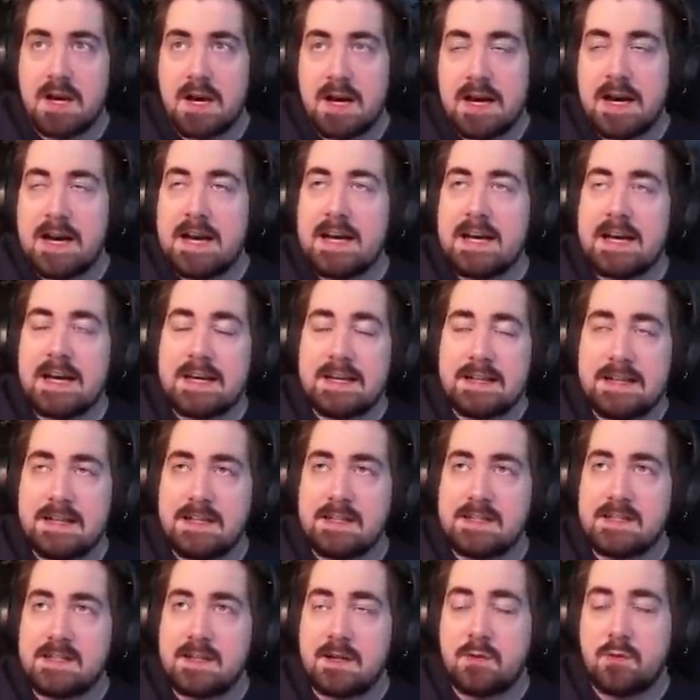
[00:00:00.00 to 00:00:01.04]
I think
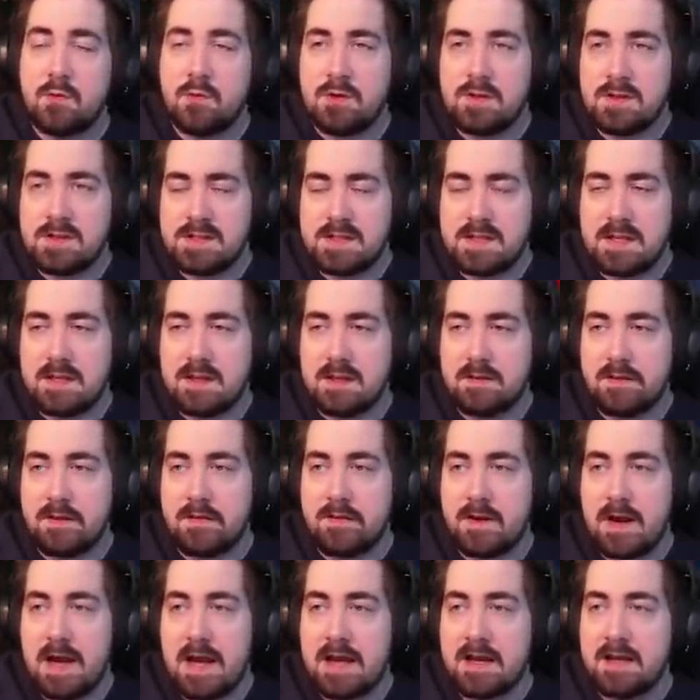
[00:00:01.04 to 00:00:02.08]
it's the coolest thing they've ever
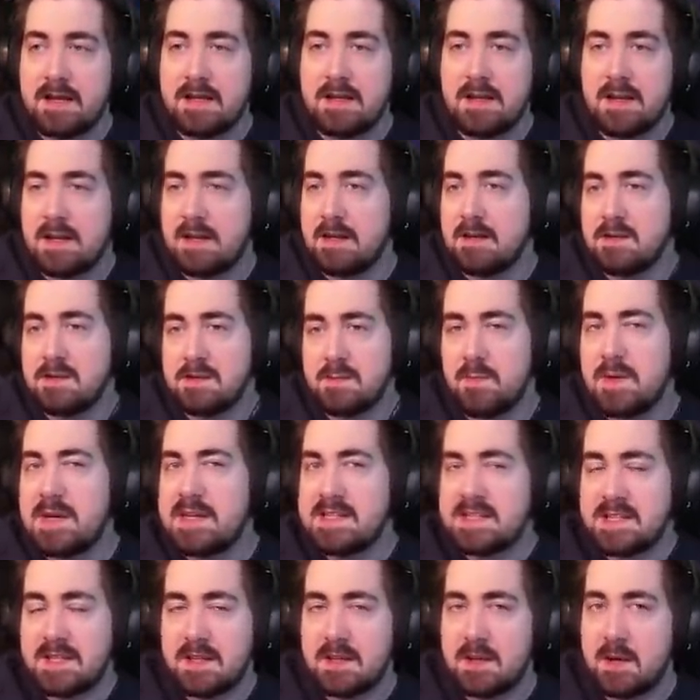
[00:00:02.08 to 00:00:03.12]
added, and just
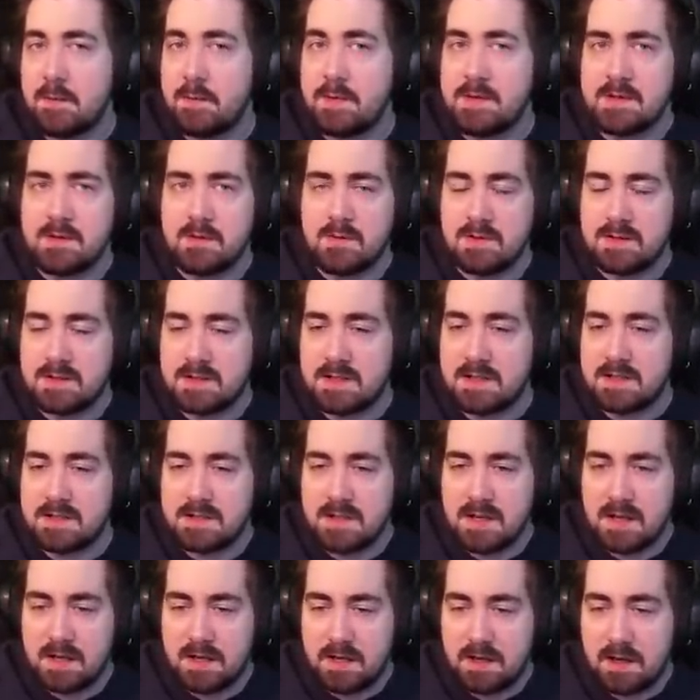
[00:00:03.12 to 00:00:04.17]
mixing it up is always
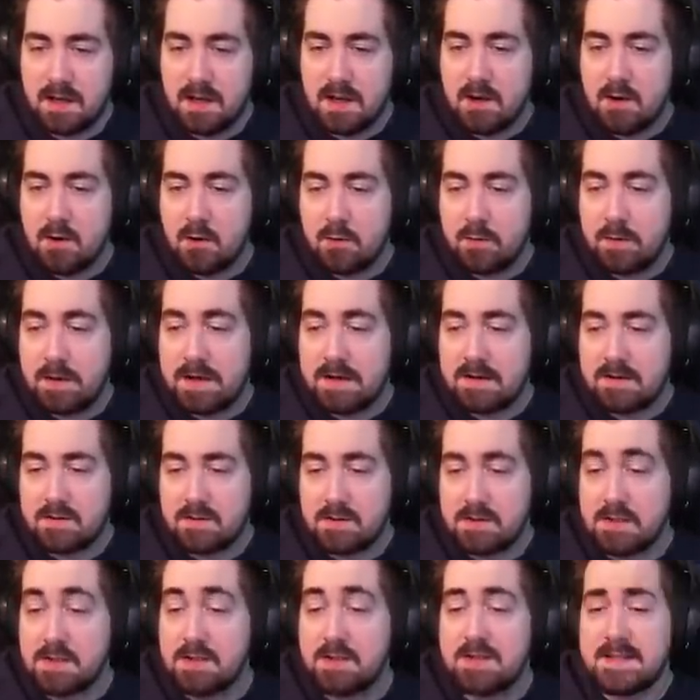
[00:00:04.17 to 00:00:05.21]
exciting. It'll be
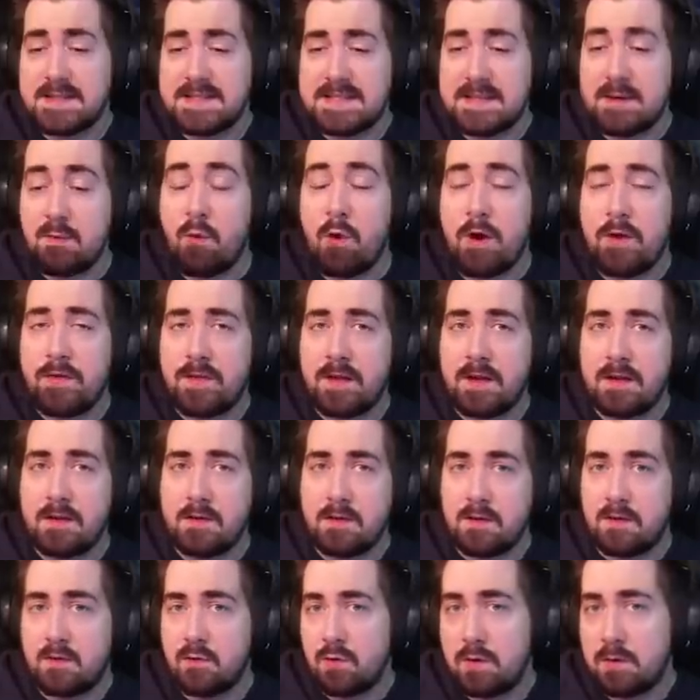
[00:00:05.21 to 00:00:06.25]
interesting to see what they do
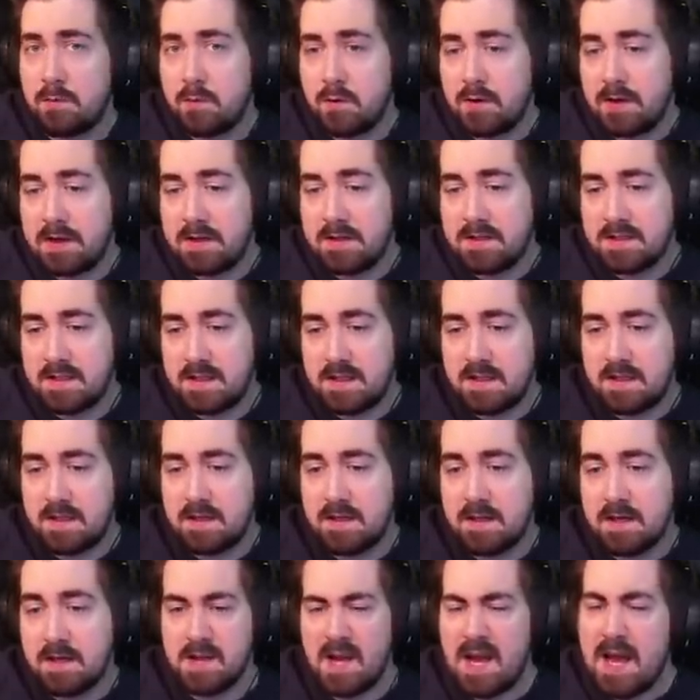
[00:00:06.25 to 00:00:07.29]
in 3.18.
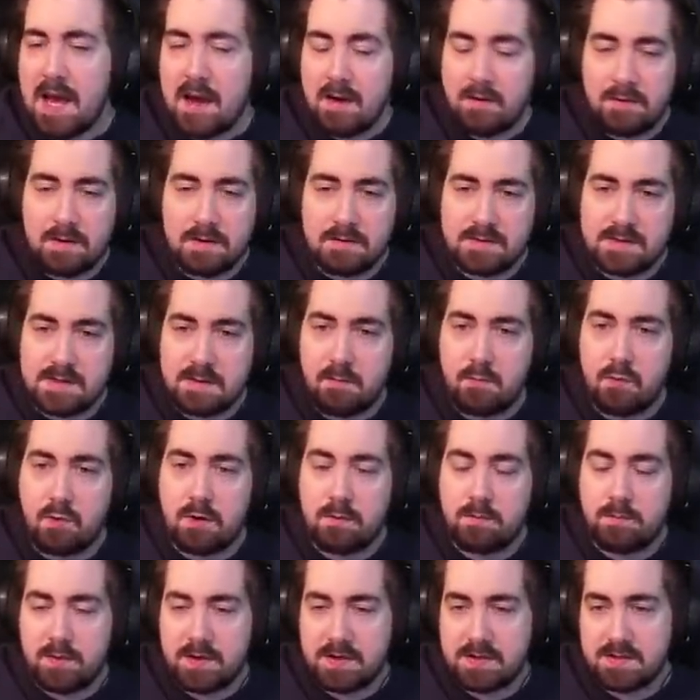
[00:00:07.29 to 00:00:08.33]
I would love to see more
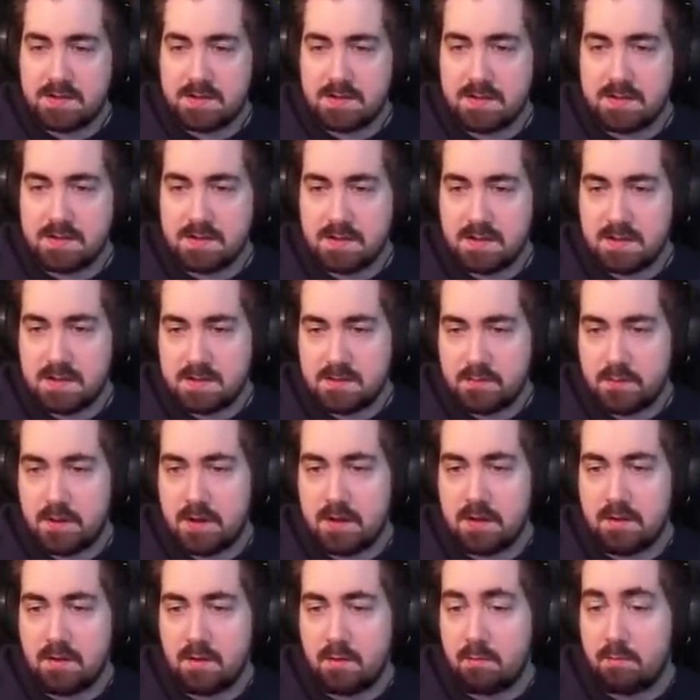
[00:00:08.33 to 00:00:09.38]
bosses as
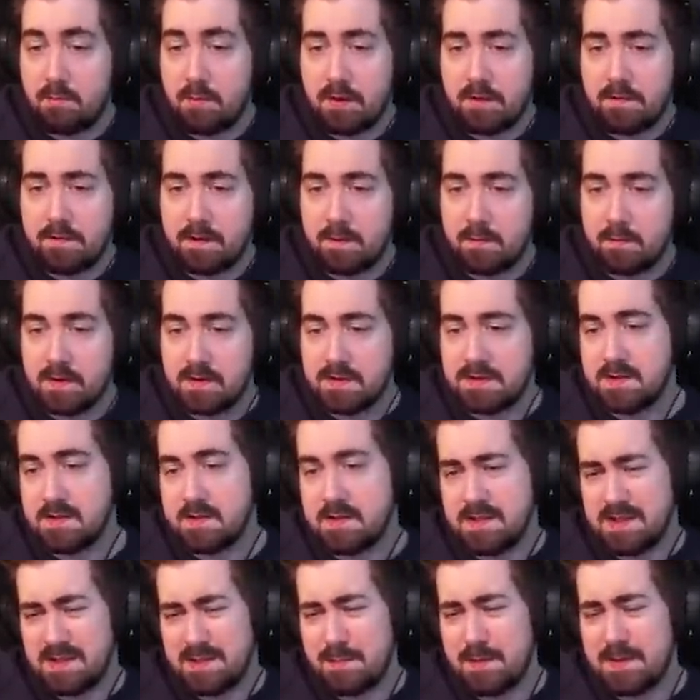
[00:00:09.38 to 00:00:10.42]
well, or buffing
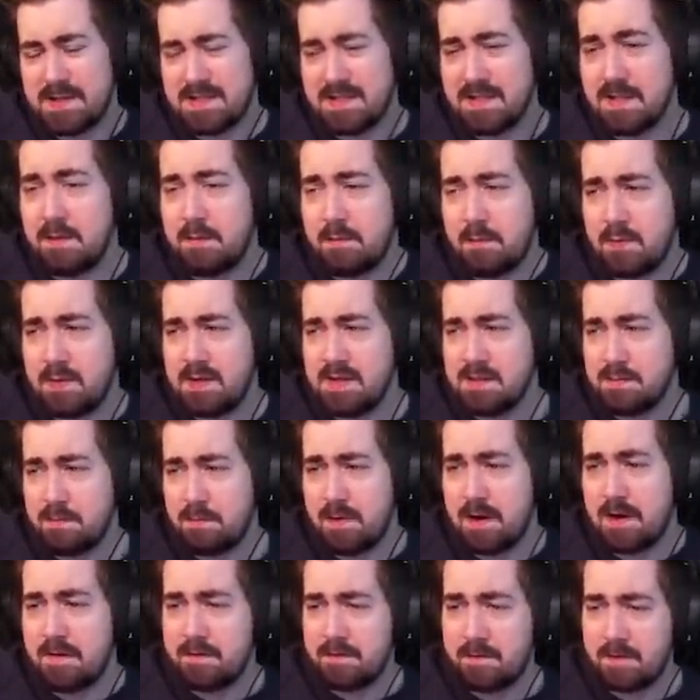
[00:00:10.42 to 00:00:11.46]
bosses, especially please
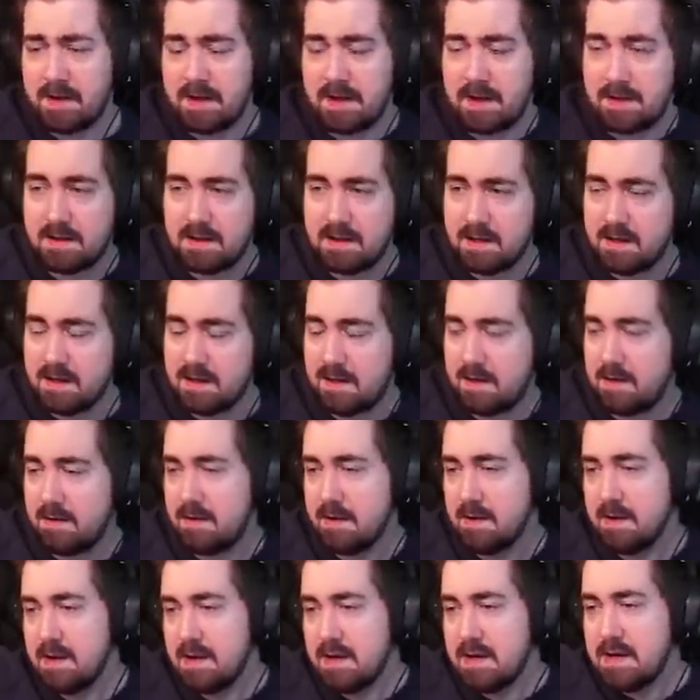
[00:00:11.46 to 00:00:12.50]
buff like the,
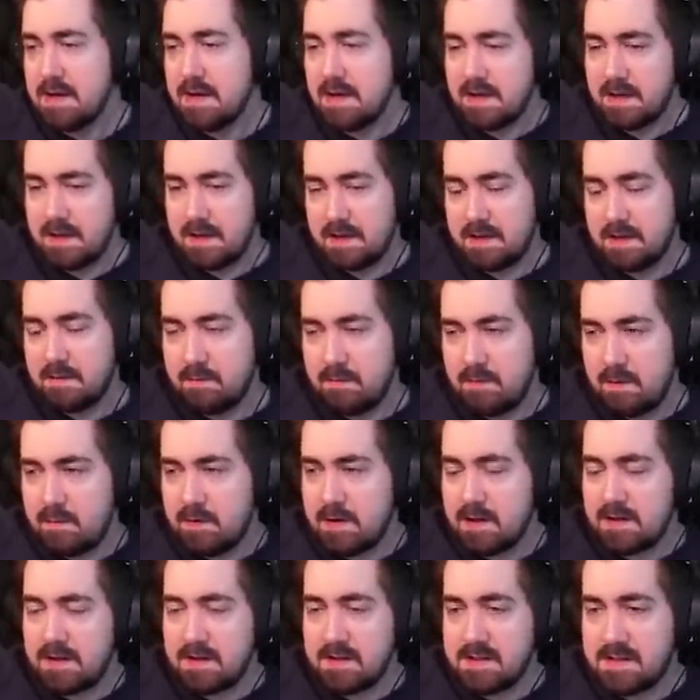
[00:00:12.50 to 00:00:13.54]
maybe
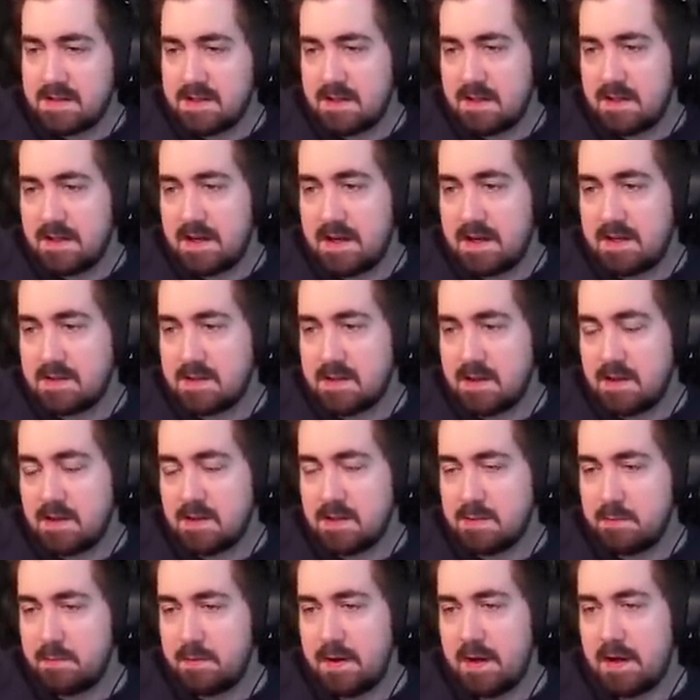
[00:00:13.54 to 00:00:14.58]
not the Searing
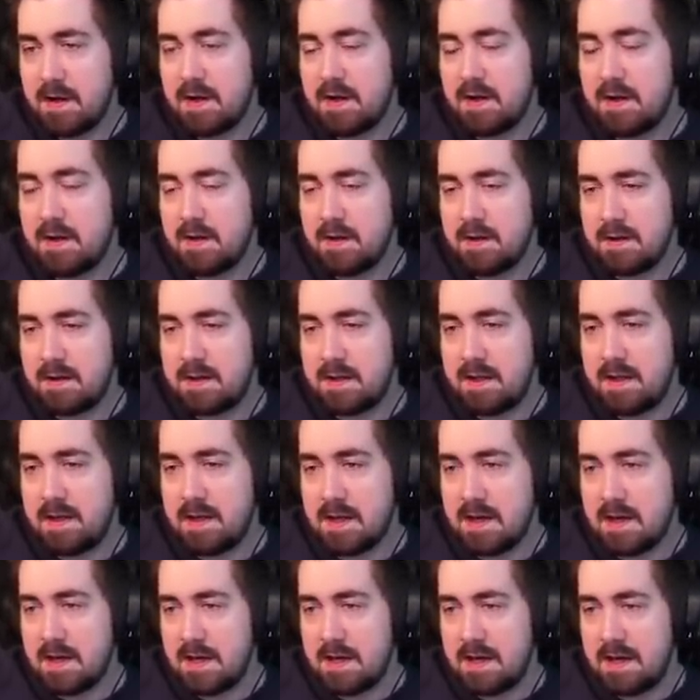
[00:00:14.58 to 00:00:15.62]
Exarch, but
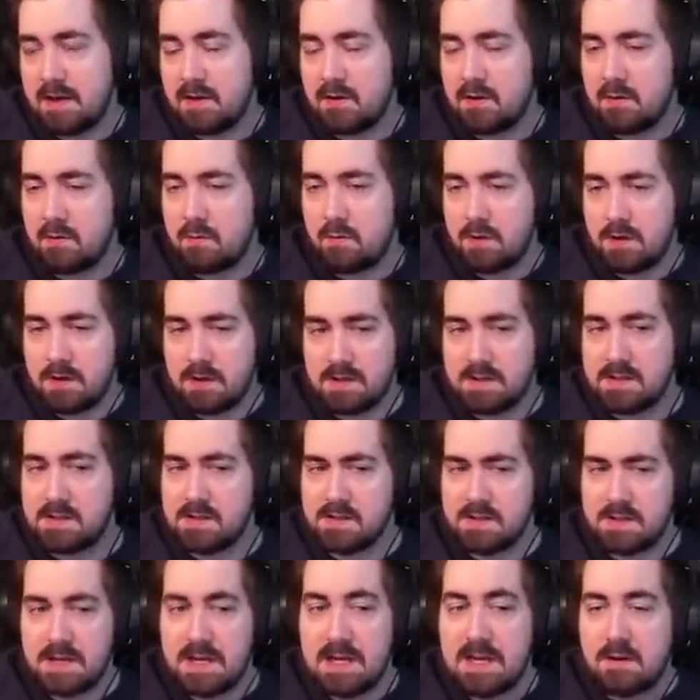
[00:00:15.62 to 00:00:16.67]
the Eater of Worlds
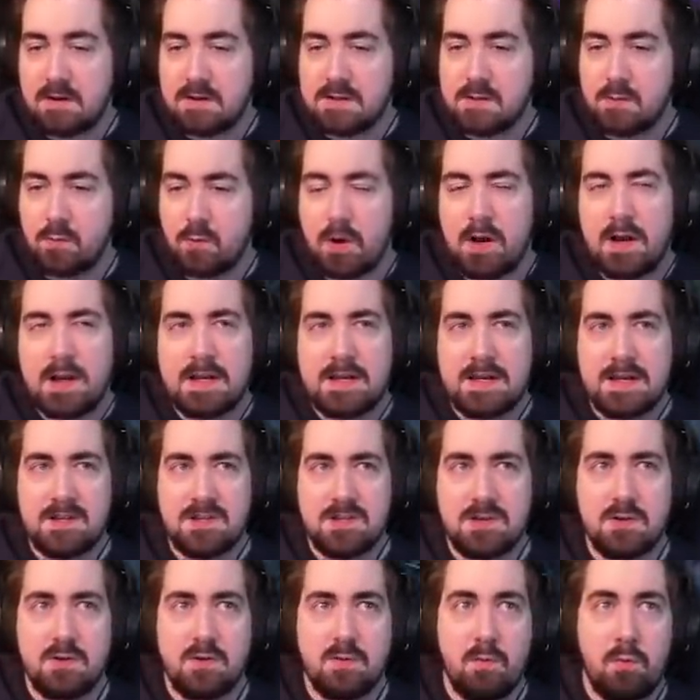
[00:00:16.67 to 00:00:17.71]
just needs one
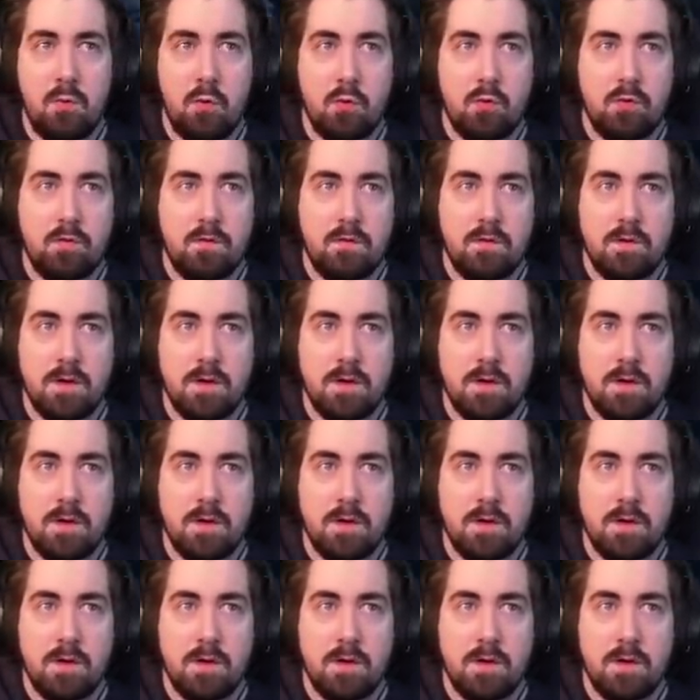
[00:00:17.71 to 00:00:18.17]
additional move.